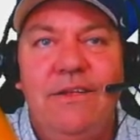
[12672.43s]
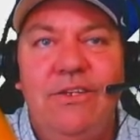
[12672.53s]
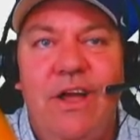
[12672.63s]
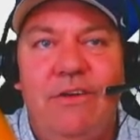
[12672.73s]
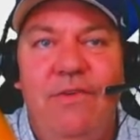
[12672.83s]

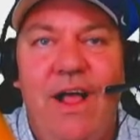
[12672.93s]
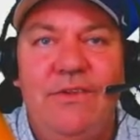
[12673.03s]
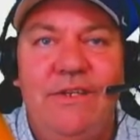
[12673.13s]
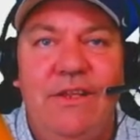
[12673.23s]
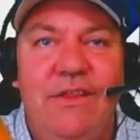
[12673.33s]
Jock
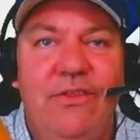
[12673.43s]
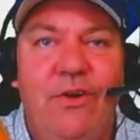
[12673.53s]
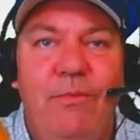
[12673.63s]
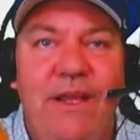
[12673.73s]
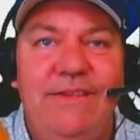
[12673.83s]
fouls it.
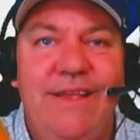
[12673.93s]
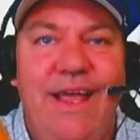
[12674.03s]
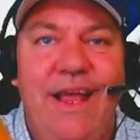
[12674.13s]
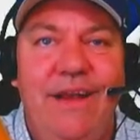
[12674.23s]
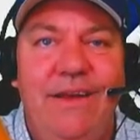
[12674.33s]
Third base
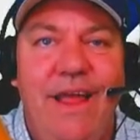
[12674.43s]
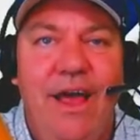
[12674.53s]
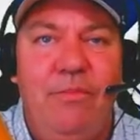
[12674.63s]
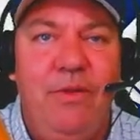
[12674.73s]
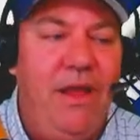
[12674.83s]
side.
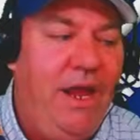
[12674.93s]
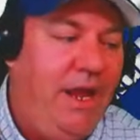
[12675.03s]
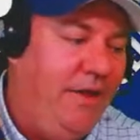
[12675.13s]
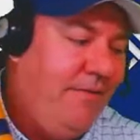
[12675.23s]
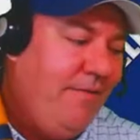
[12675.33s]
Out of
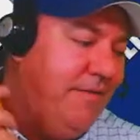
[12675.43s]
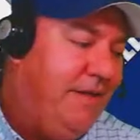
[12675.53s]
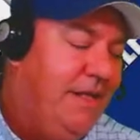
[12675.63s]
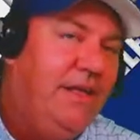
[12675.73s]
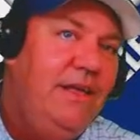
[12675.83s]
play.
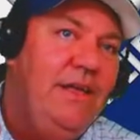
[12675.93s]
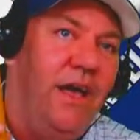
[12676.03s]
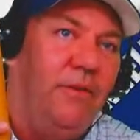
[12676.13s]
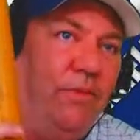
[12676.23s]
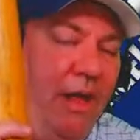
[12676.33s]

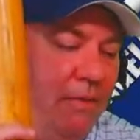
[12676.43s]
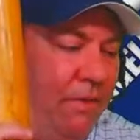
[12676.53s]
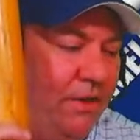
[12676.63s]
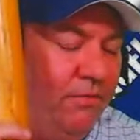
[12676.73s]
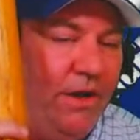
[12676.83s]
Out of play. I'm
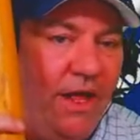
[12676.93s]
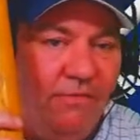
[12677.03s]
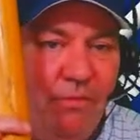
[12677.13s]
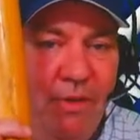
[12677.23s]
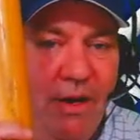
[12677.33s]
about to run out
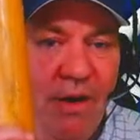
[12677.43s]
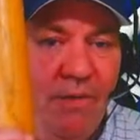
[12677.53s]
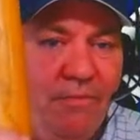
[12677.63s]
of a beer.